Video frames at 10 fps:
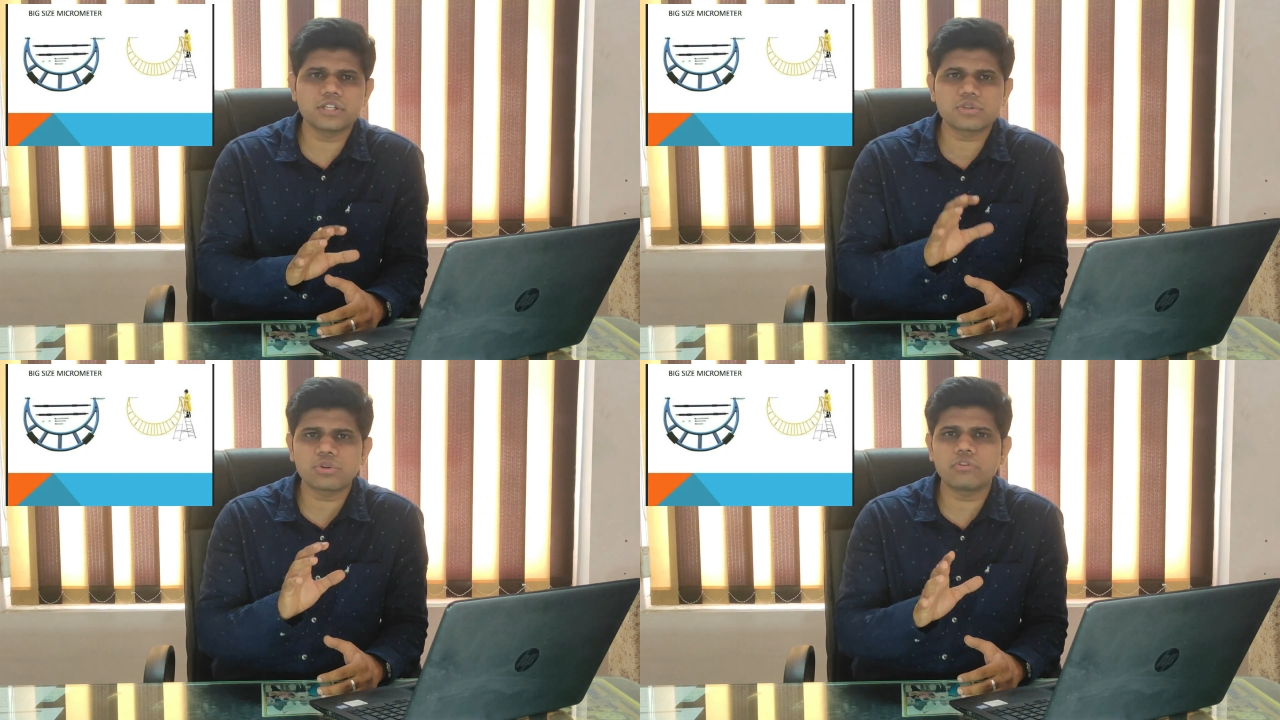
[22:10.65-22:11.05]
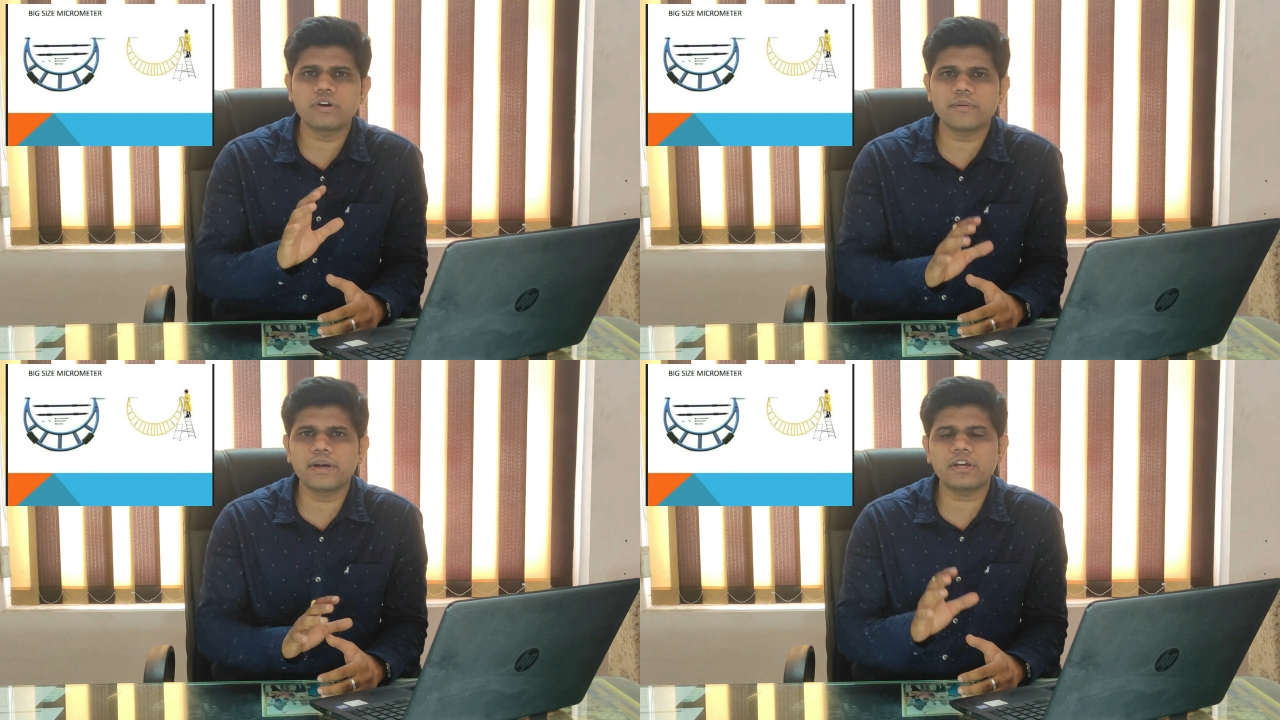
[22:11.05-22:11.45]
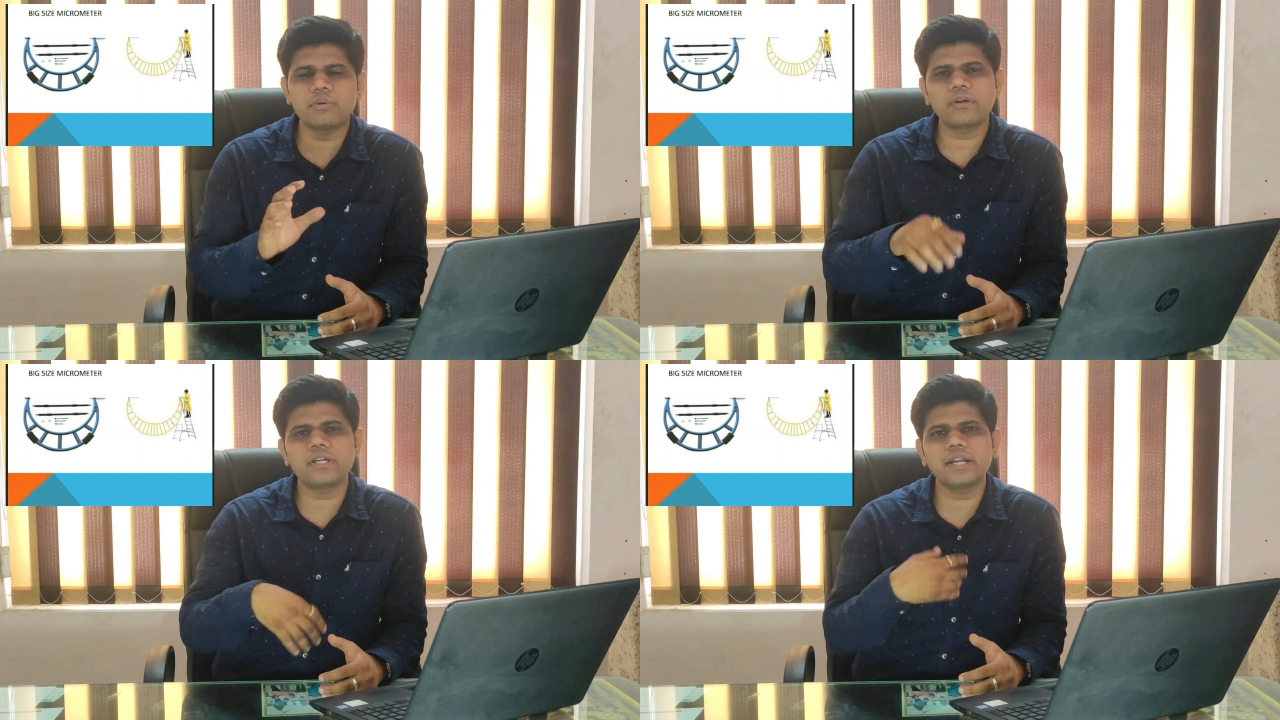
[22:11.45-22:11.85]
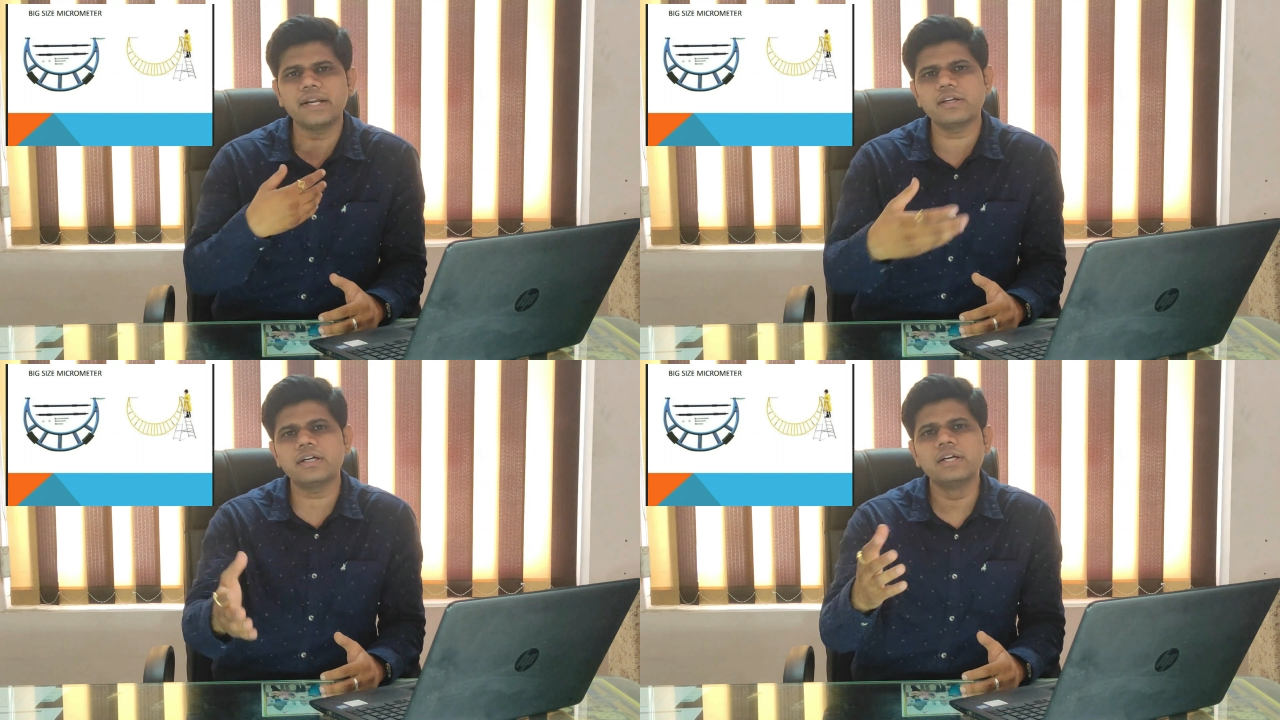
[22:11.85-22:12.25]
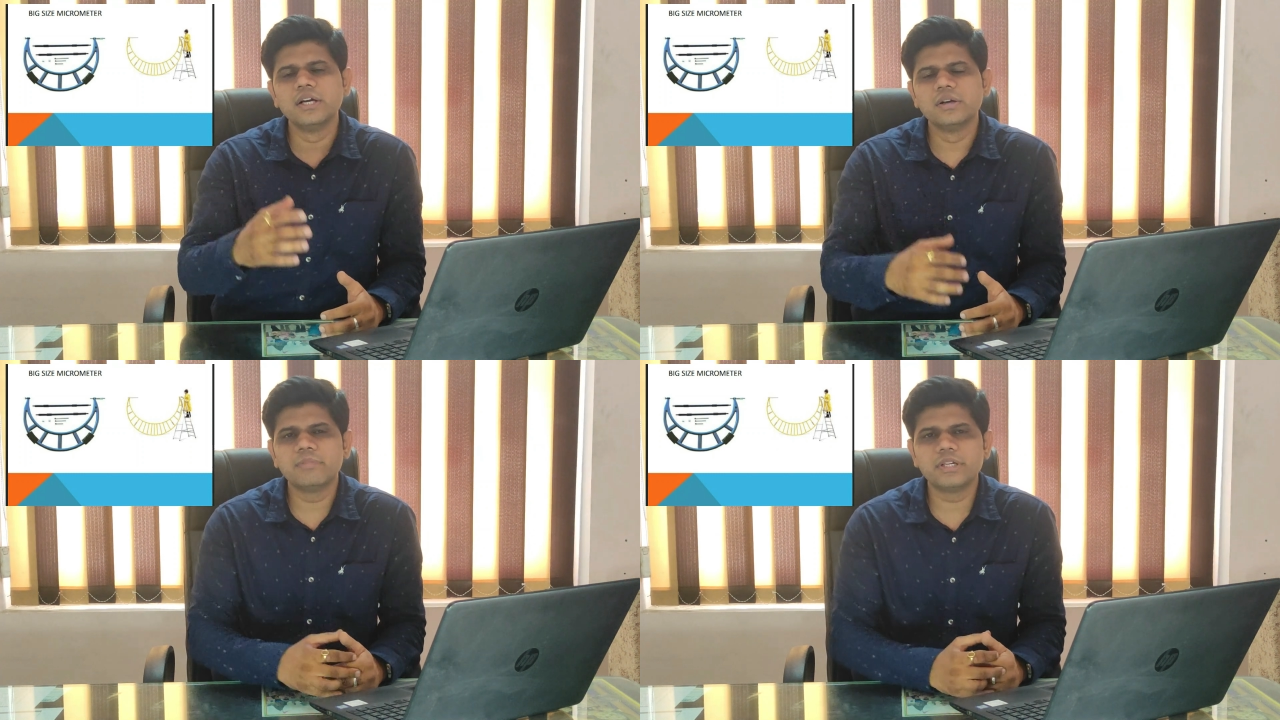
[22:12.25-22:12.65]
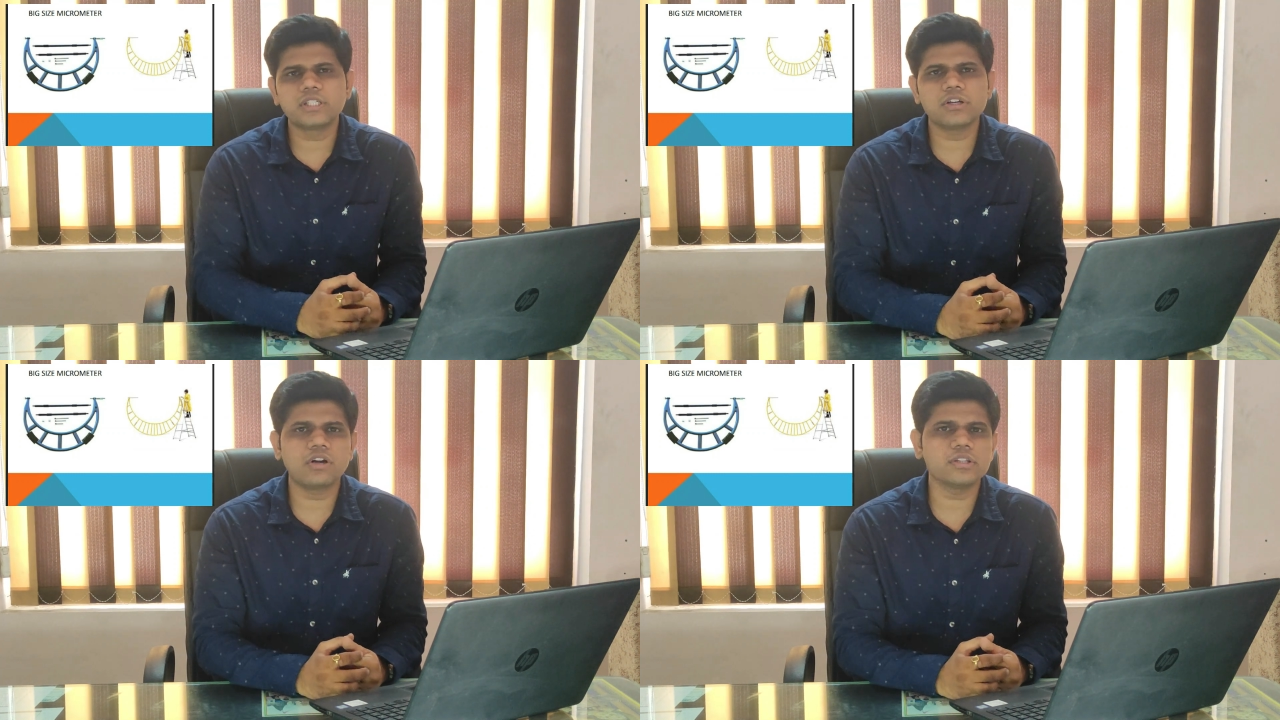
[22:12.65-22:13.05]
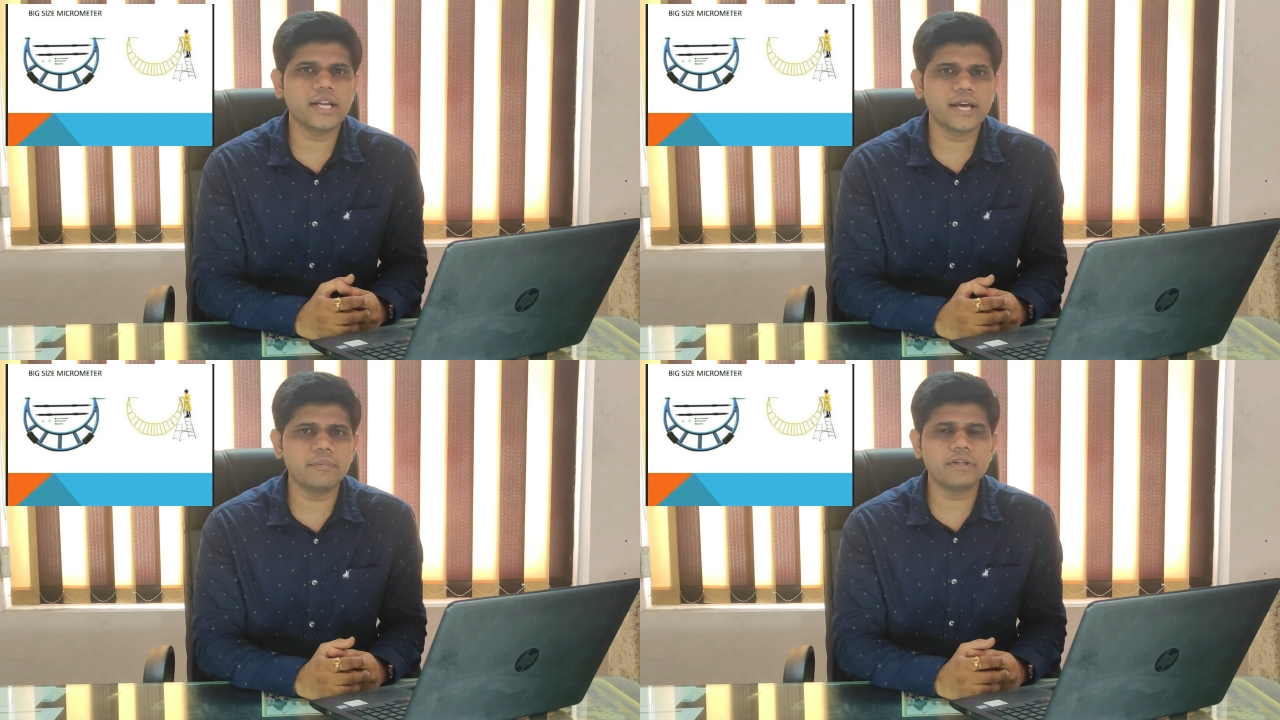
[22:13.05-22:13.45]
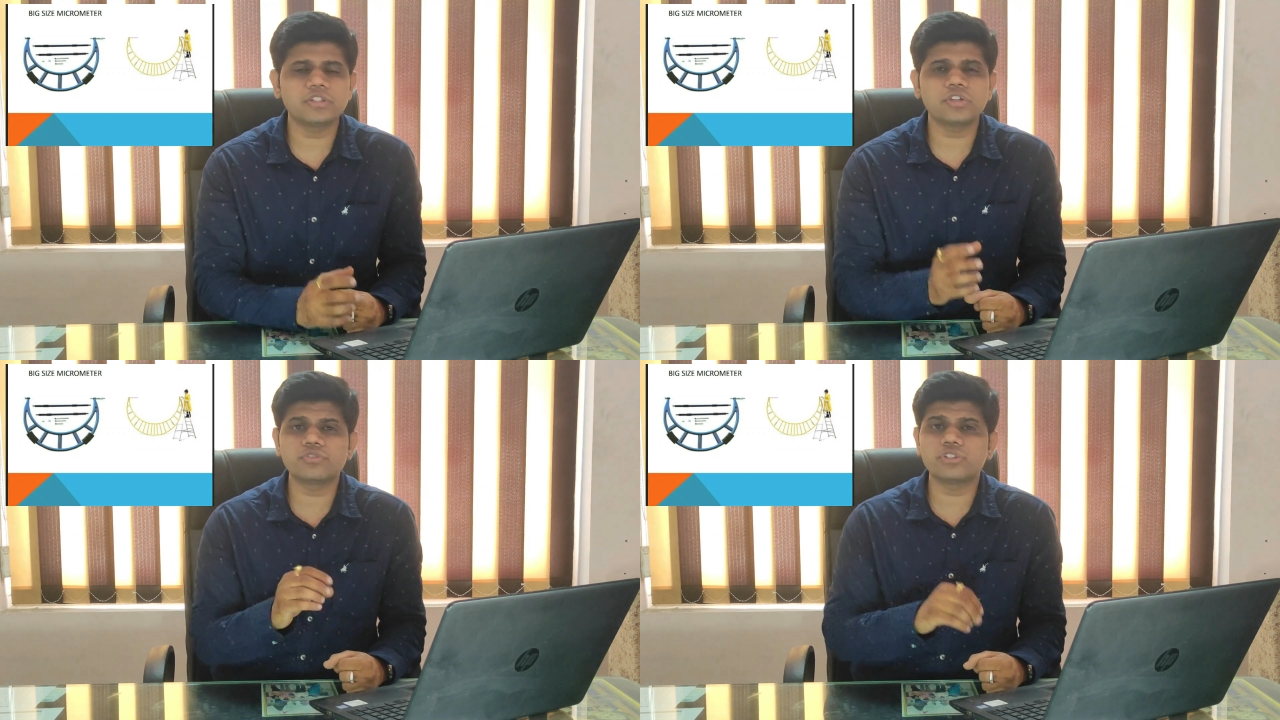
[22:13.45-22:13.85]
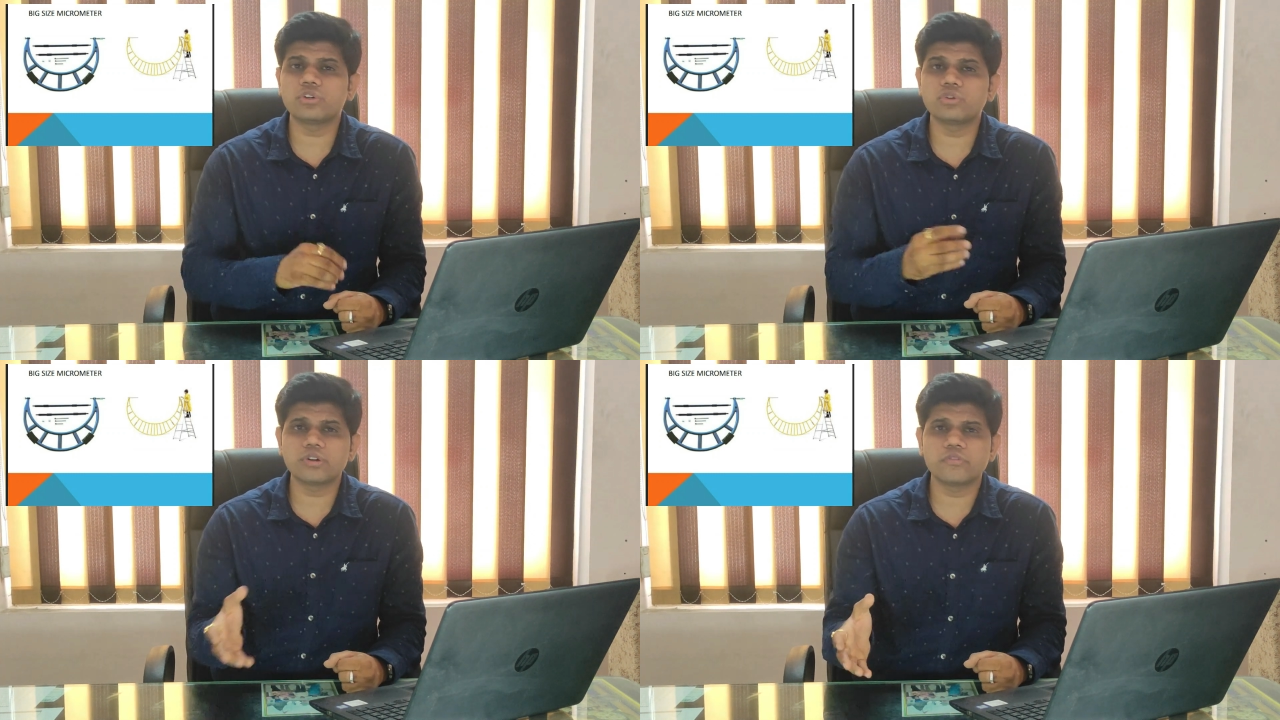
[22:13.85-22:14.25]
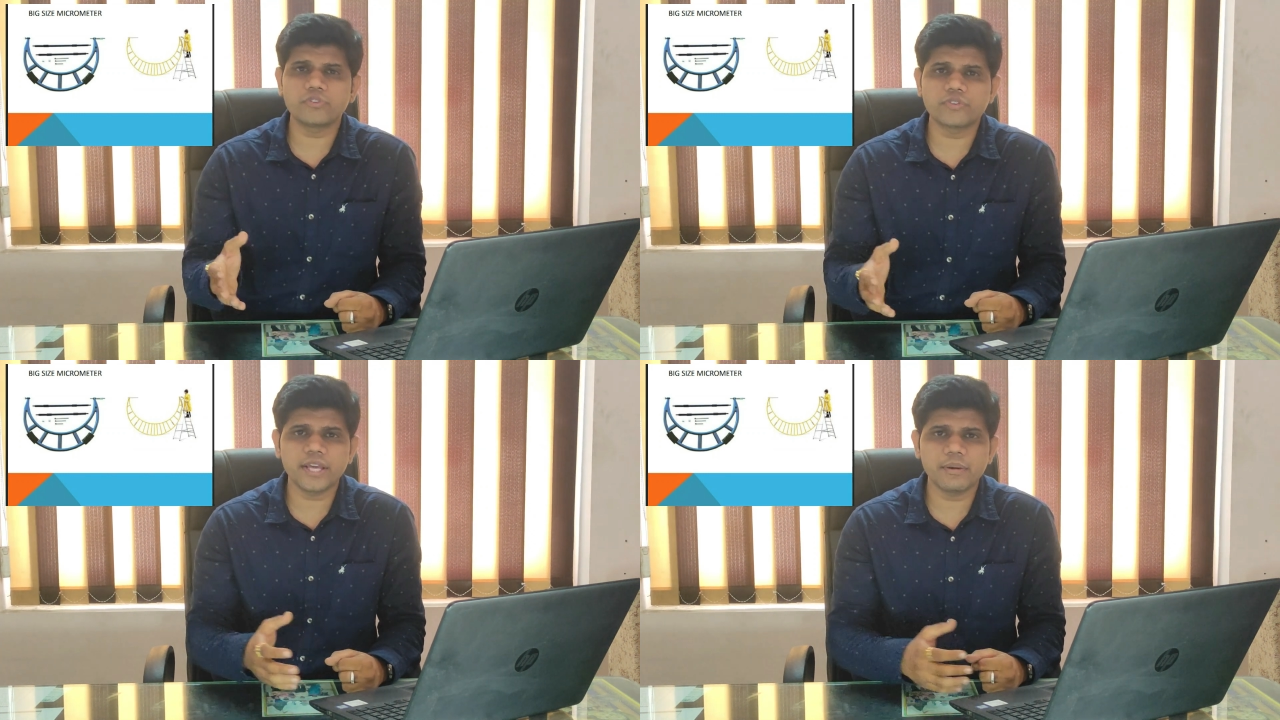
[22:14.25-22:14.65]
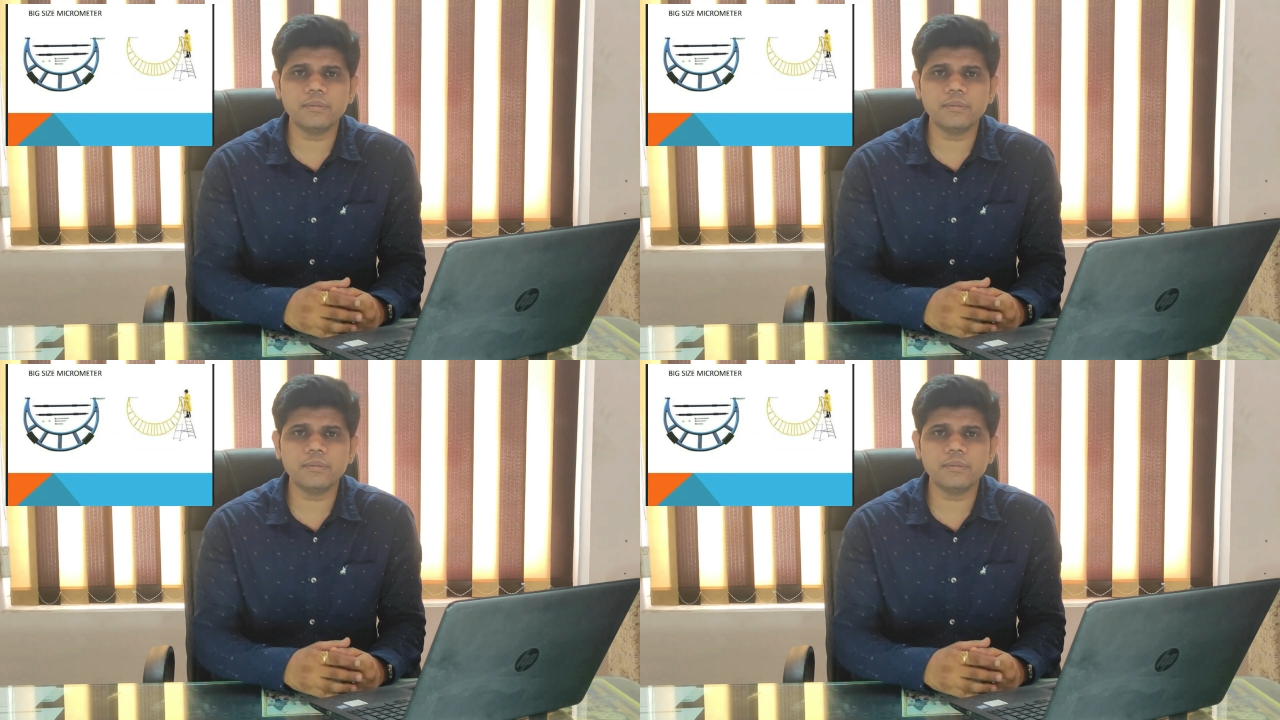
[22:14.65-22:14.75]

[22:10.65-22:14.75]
store one micrometer and measure all the diameters of 0 to 150